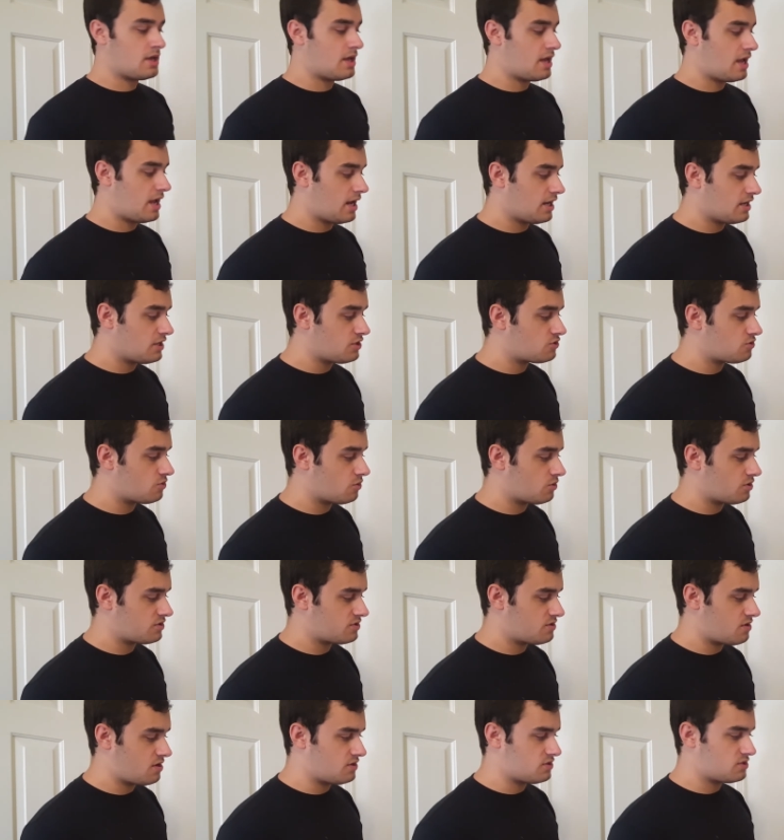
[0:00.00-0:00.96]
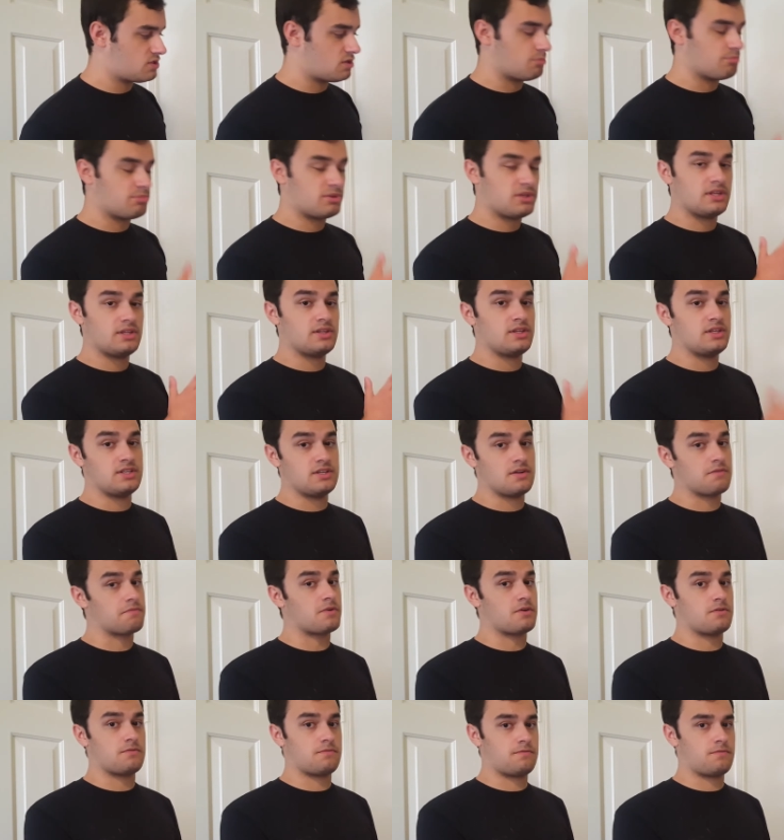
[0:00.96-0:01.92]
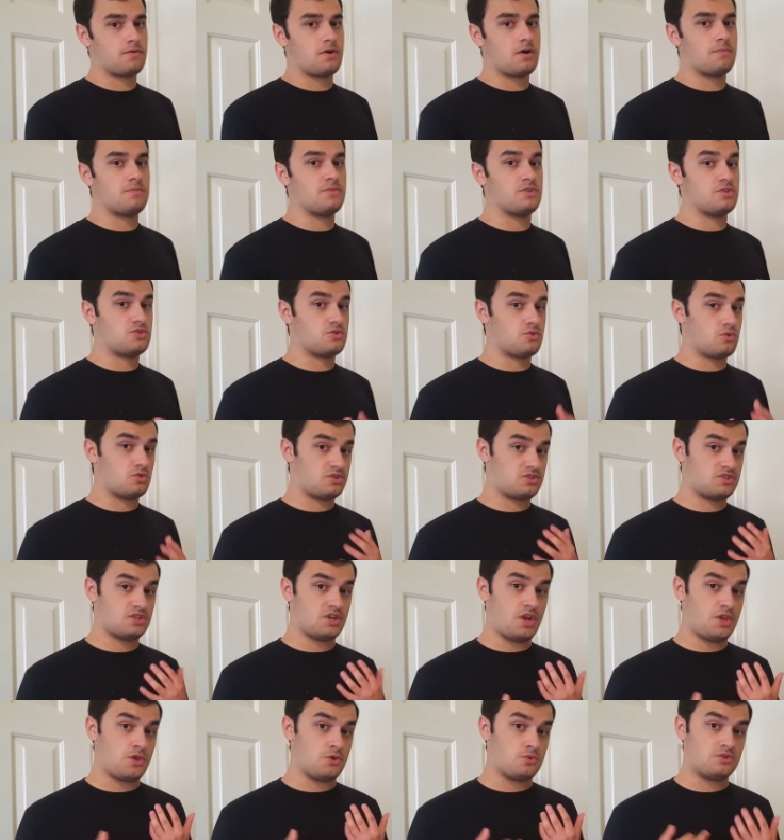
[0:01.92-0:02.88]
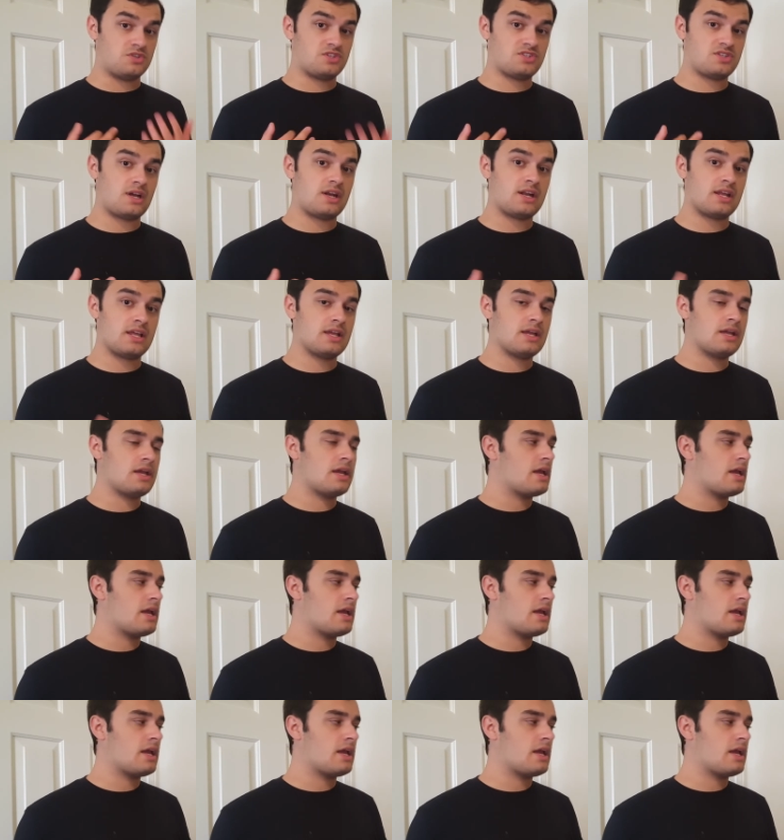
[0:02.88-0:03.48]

that is completely different from the source that you study.